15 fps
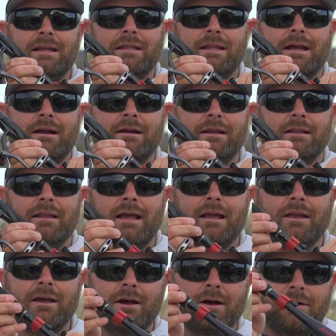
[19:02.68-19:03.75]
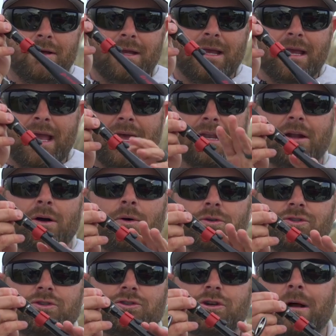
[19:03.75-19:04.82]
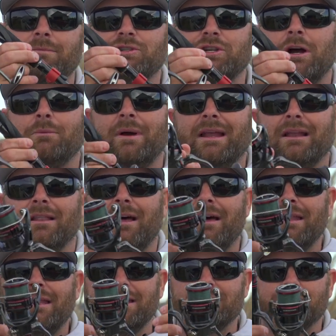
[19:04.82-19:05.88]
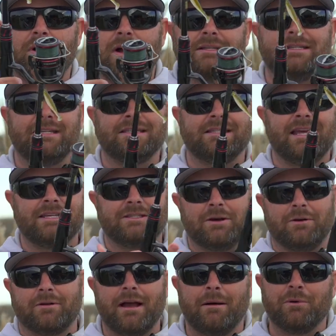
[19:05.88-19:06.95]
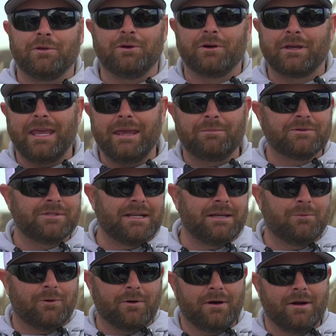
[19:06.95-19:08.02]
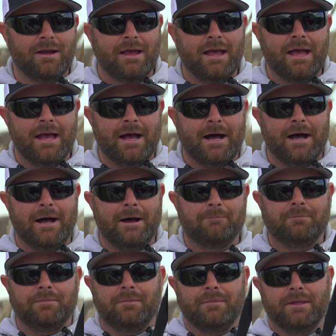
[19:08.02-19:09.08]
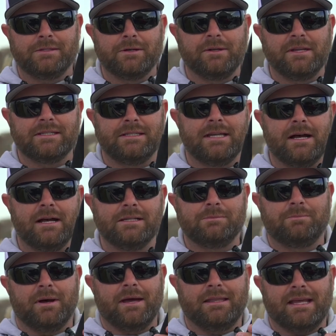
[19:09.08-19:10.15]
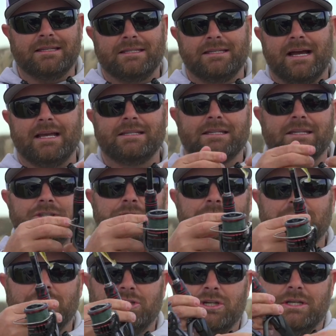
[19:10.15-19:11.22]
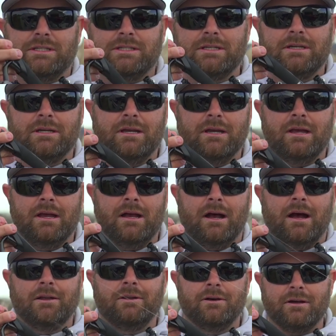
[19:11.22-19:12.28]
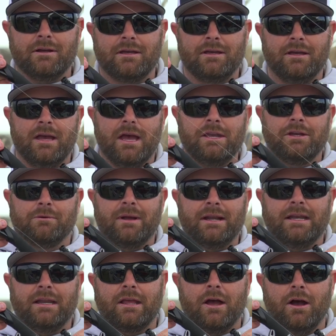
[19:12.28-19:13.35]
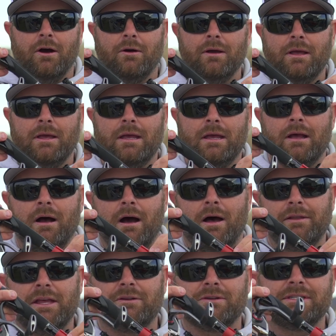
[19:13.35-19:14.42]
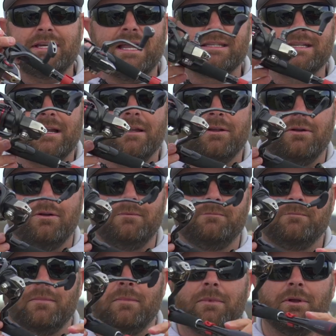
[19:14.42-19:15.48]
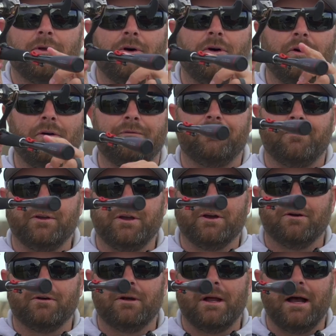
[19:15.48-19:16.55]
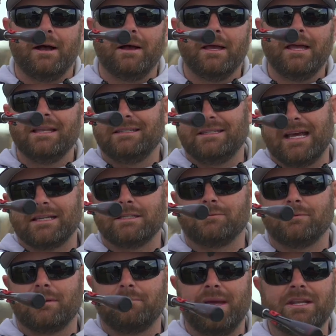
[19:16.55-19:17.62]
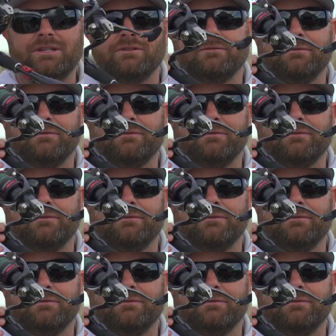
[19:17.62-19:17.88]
in there and let go, and it holds your drop shot weight. A lot of these rods these days don't come with hook keepers anymore. Um, the Zodius does, but that's nice because you can just unhook and you're ready to go. On the other side, it's got a little, little hole for your uh, Texas rig baits, your